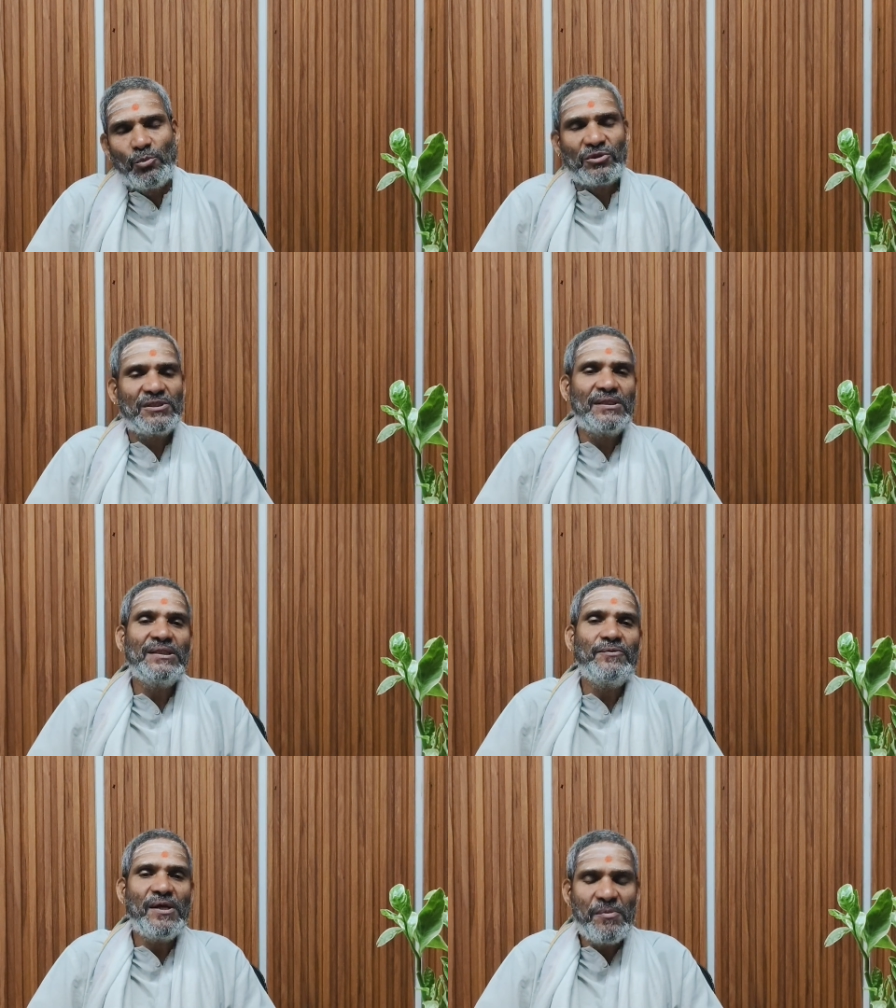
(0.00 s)
Mrata
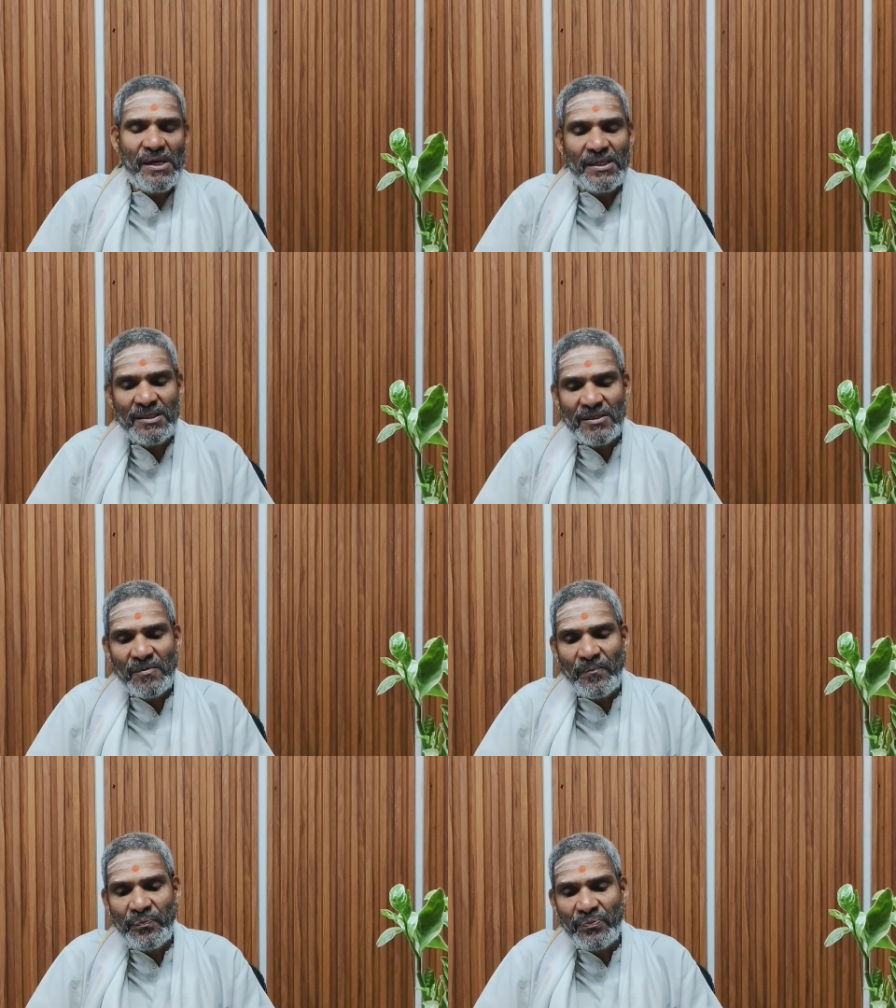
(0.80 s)
Sanjeevani means
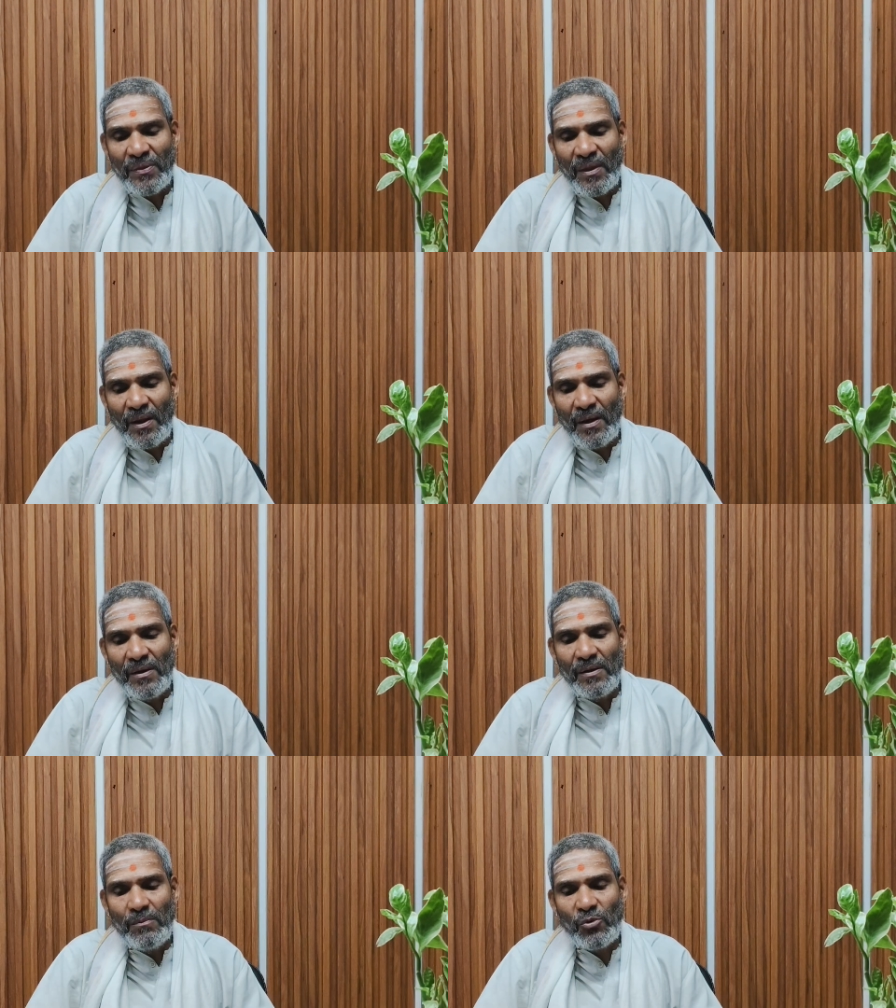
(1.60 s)

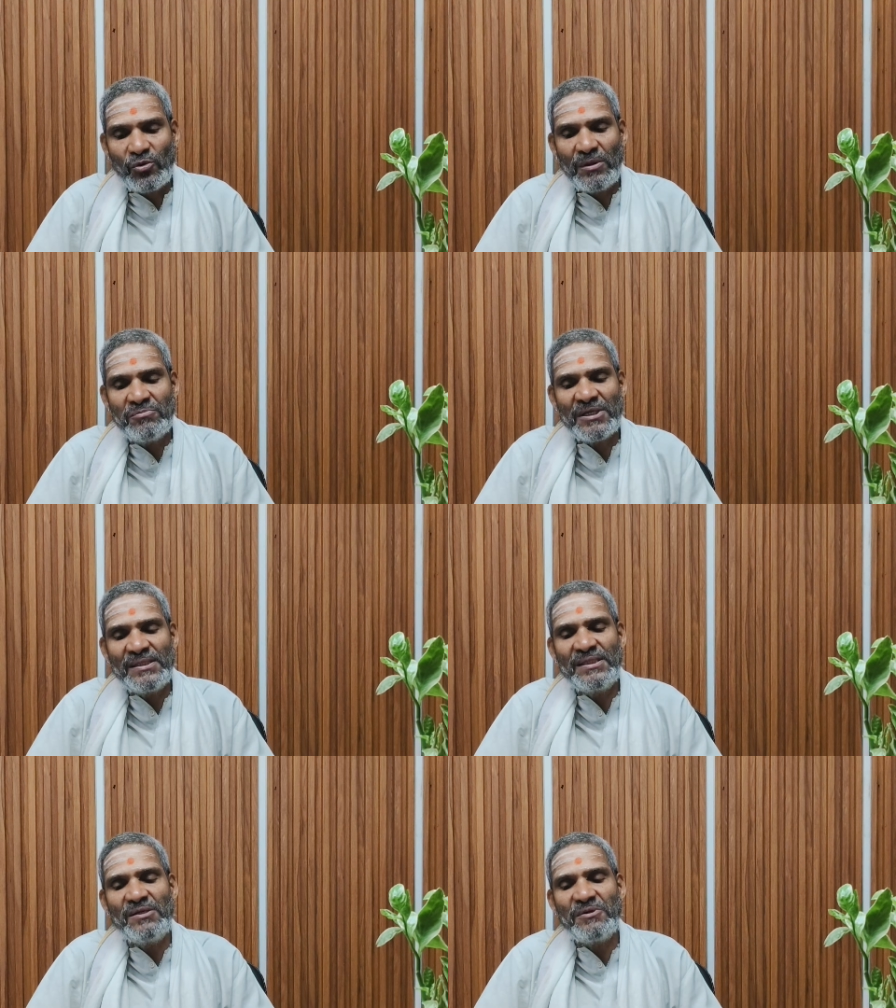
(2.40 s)
Mrutam
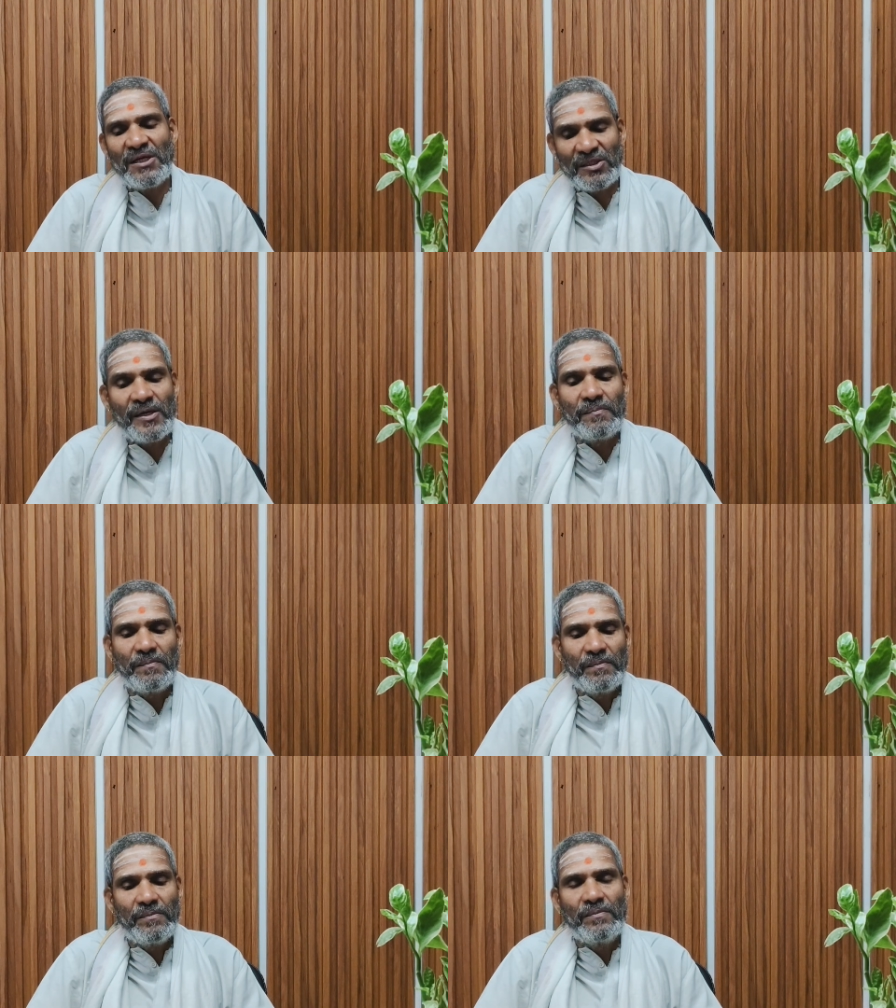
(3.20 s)
Sanjeevayati.
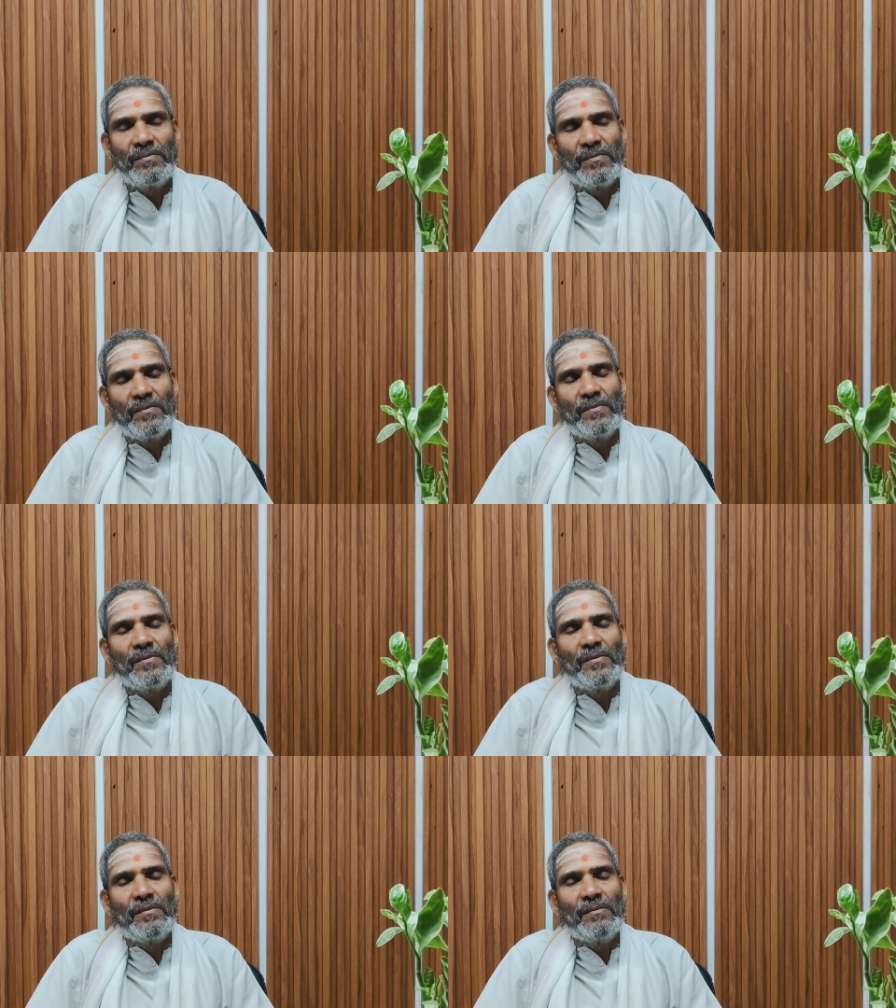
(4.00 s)

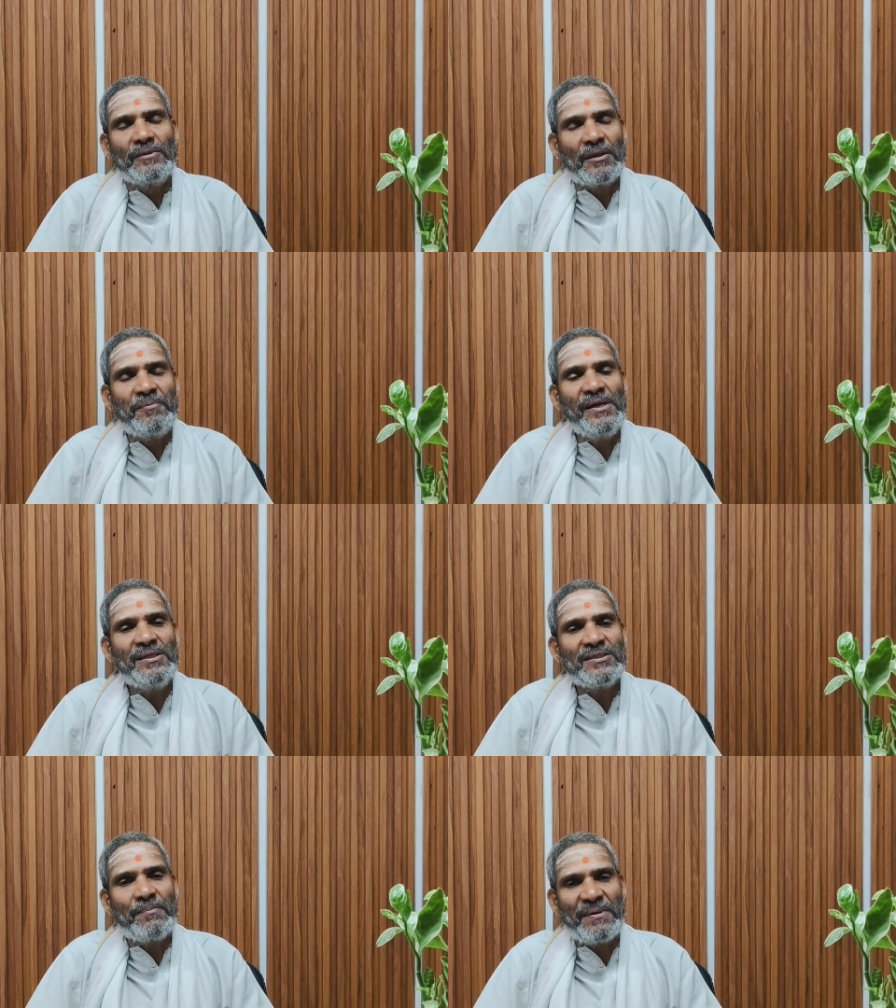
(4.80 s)
That
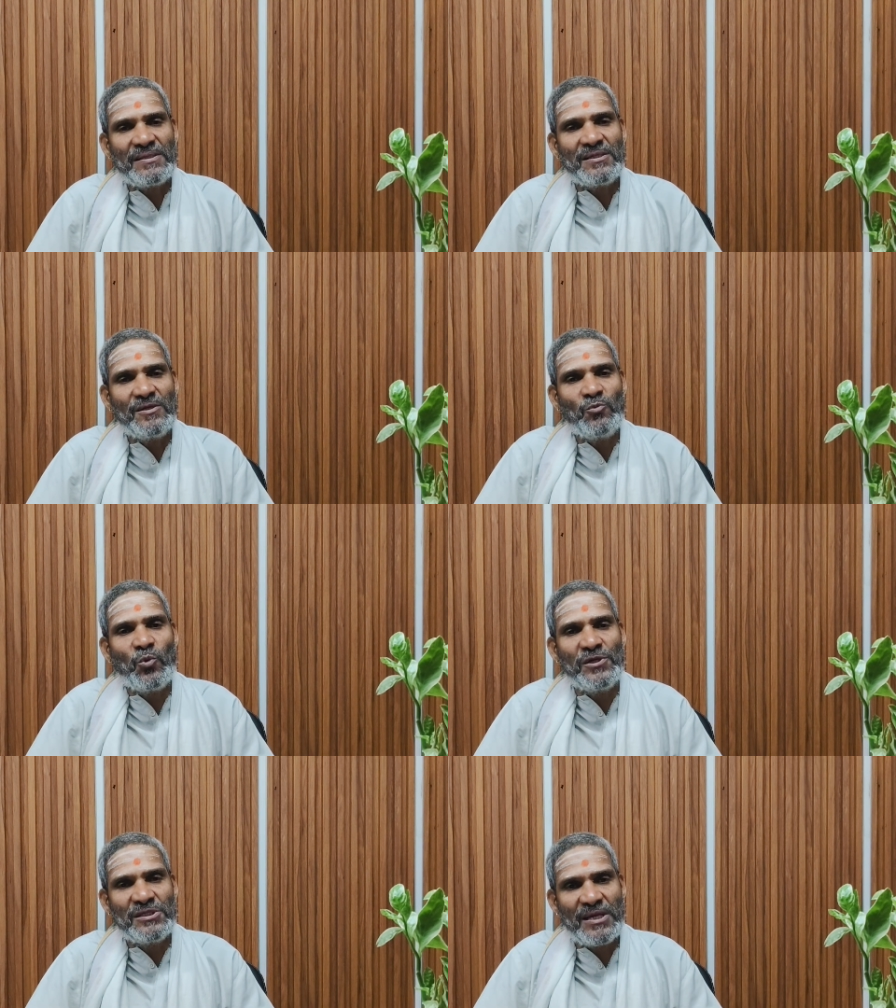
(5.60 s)
means a person
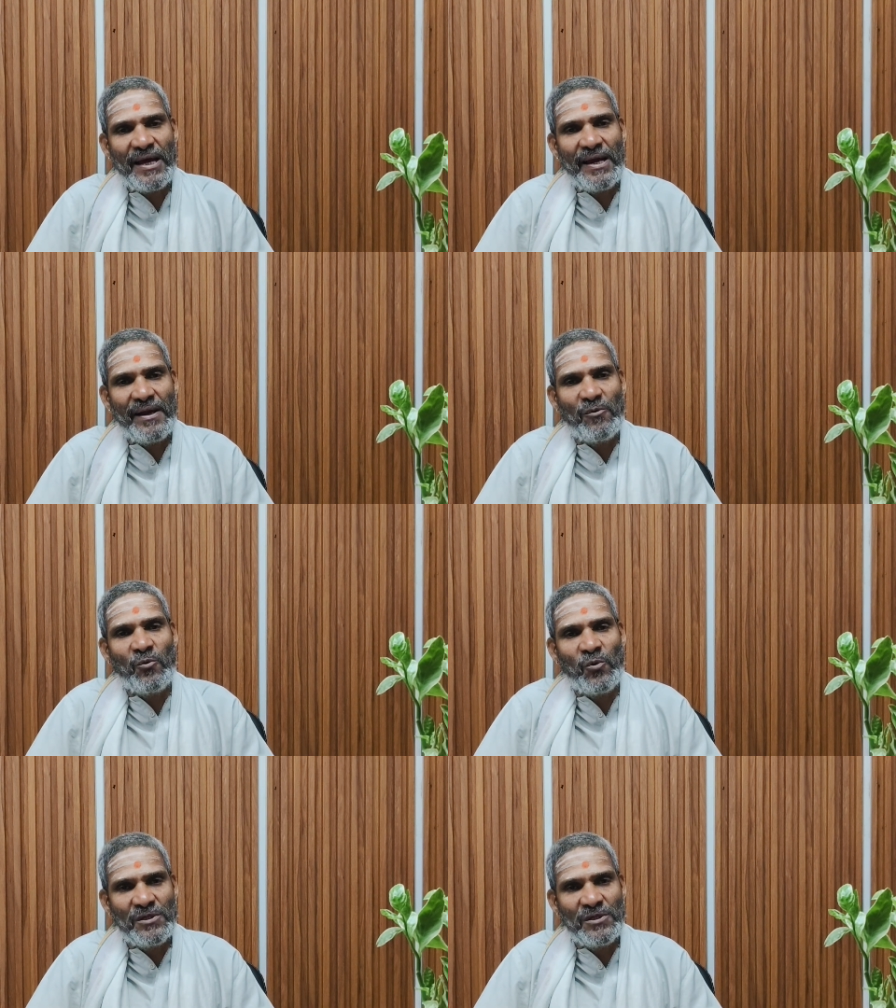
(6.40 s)
who is dead